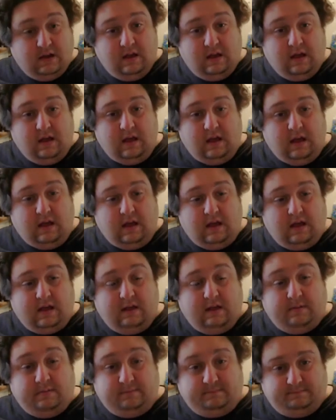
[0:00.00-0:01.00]

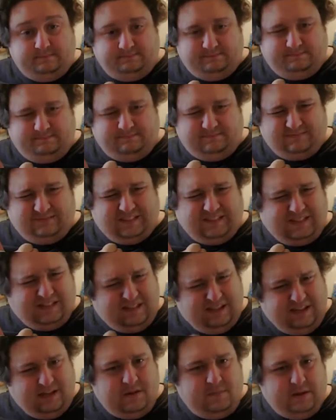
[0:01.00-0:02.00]
The
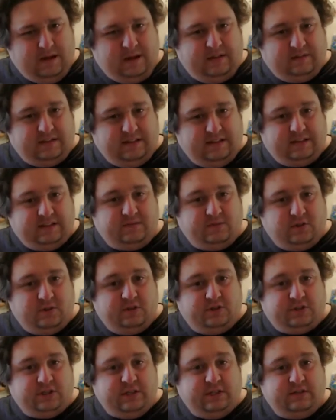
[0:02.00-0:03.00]
thing about this
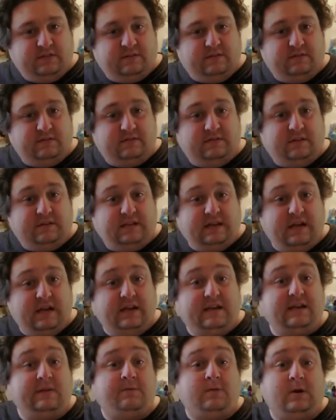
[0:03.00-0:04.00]
version,
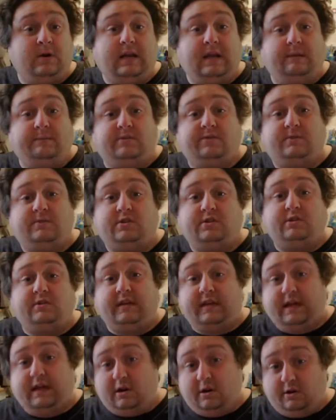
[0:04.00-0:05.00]
different names for certain
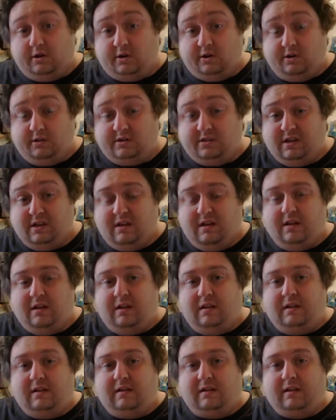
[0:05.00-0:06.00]
characters,
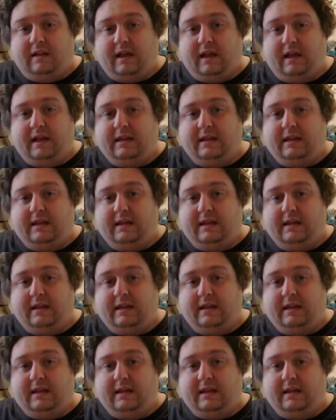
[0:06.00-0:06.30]
like